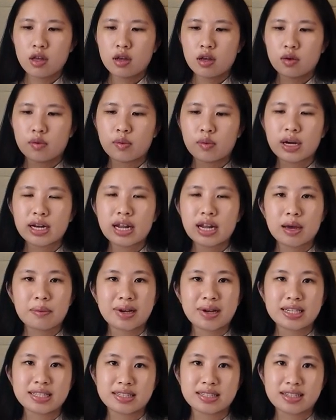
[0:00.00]
What am
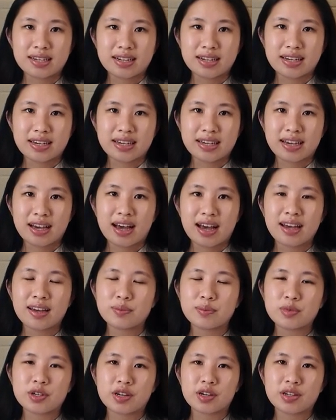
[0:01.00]
I studying? I
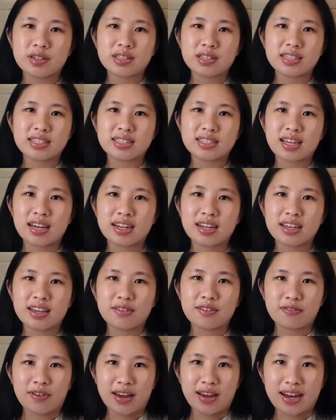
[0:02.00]
am currently
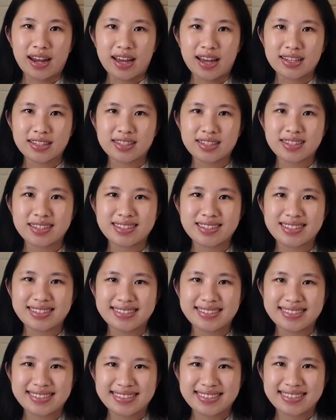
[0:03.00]
studying finance.
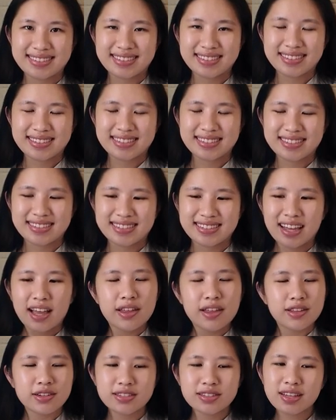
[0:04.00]

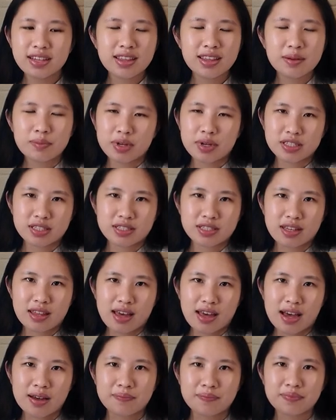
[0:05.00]
There's nothing much to
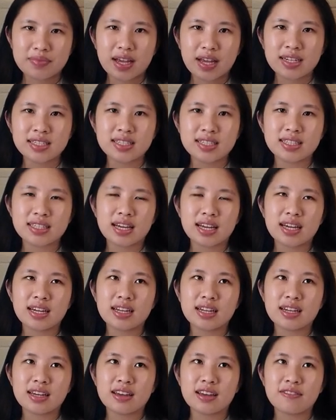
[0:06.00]
that. I just
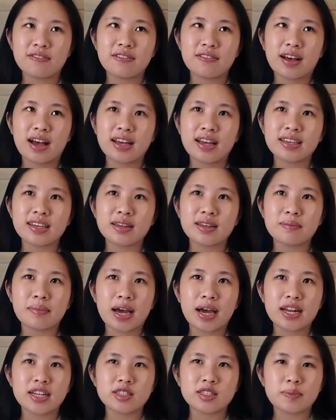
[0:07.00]
said if I can
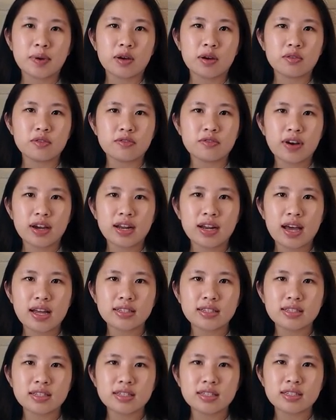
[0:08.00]
manage my own
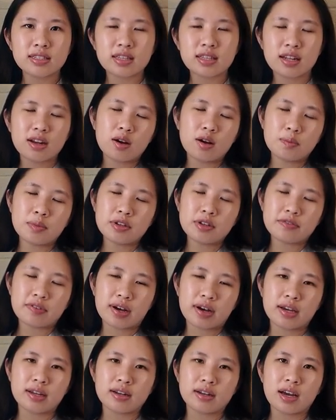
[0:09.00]
finances, then I'll be
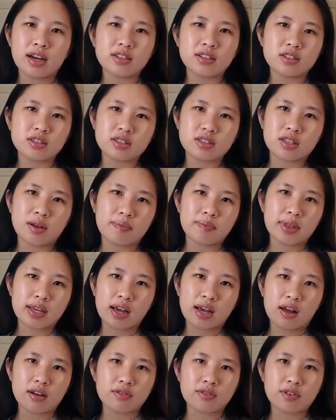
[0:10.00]
fine. I took
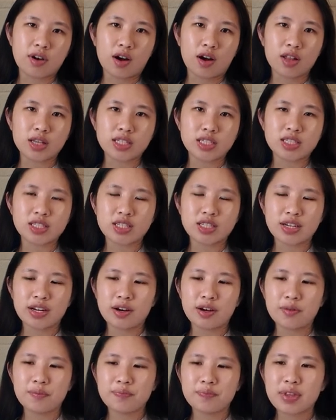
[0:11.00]
something out of college, you
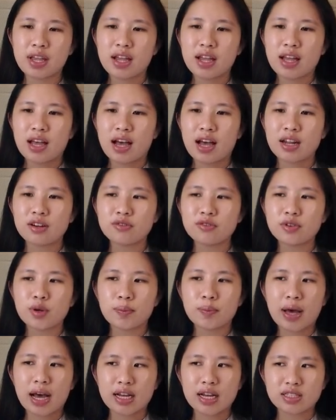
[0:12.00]
know. I don't feel
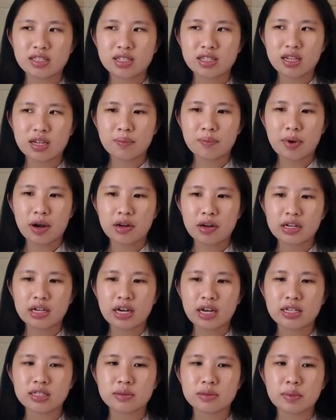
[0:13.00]
passionate about
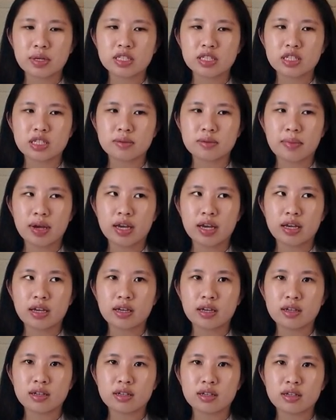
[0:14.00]
it as much as
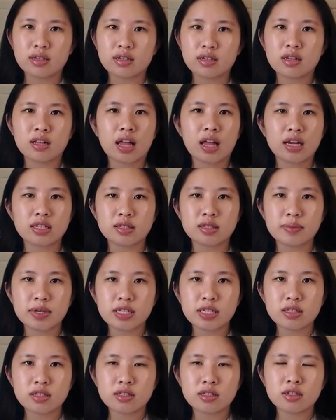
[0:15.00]
my
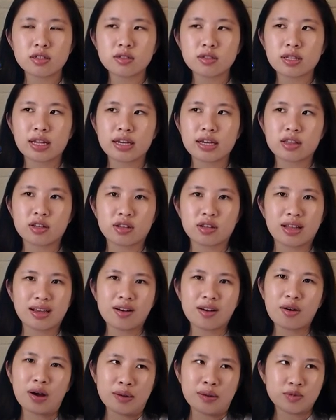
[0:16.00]
classmates do. Like they're
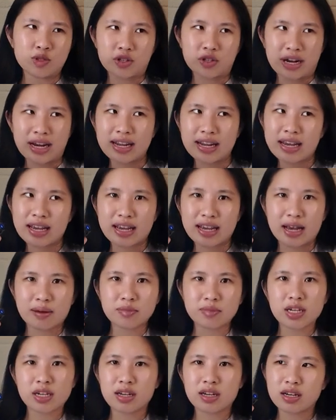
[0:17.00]
like, "Oh, I'm trading.
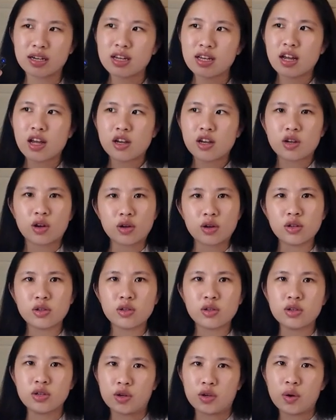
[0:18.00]
I'm going to go to
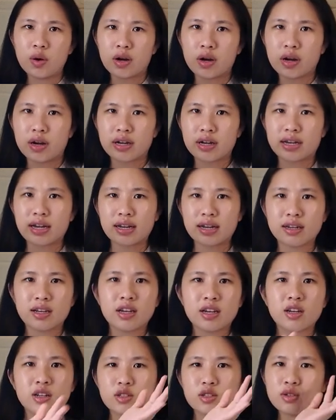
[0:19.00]
New York and
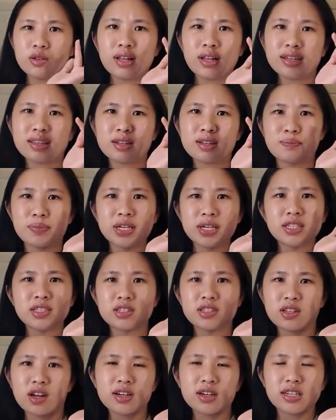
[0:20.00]
do like the big
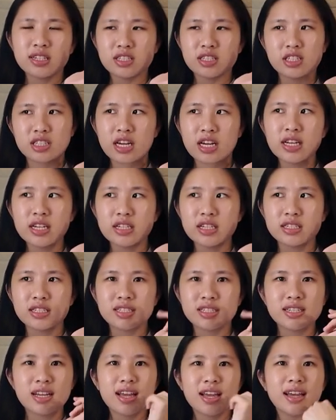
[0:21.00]
stock
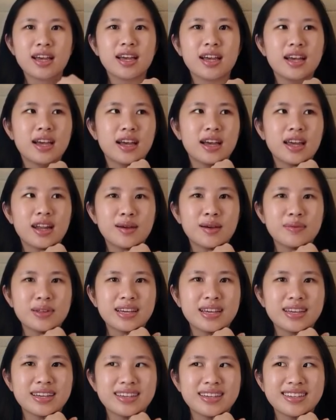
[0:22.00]
exchange." And I'm
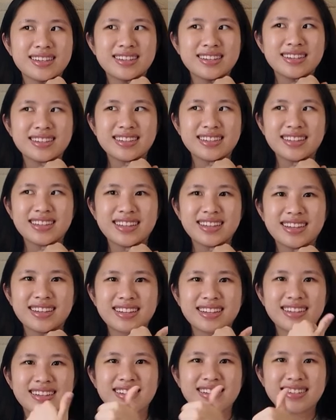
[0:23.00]
like,
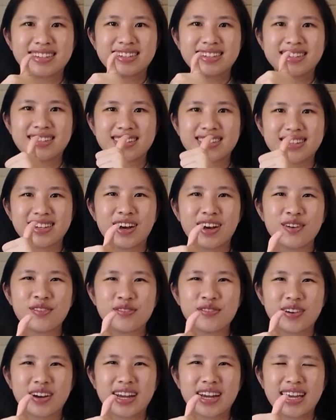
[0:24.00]
"Go
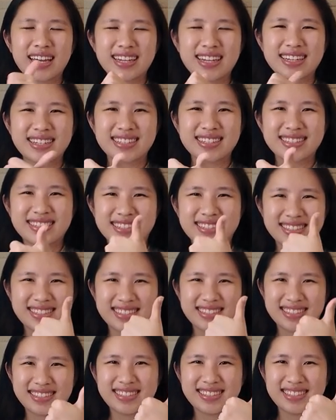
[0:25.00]
for it."
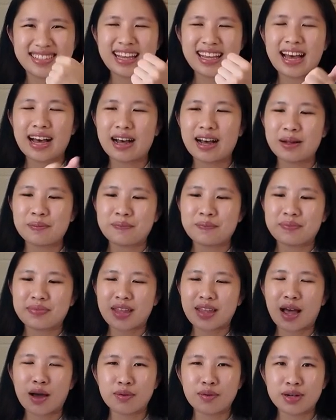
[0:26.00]
Yeah.
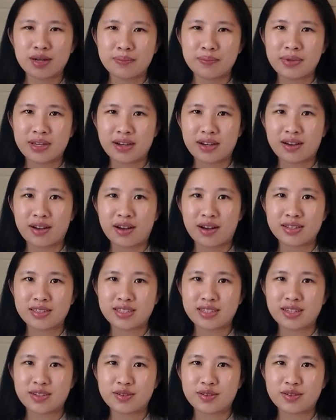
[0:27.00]
I want to be a content